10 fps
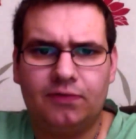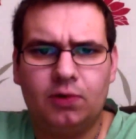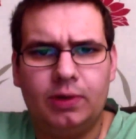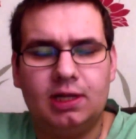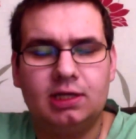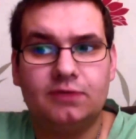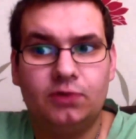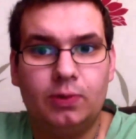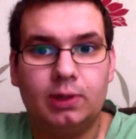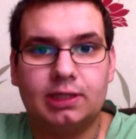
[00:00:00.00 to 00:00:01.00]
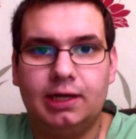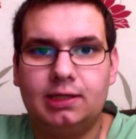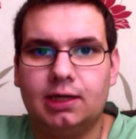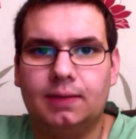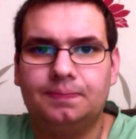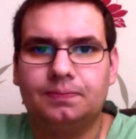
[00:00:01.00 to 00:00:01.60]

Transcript: least a few weeks later,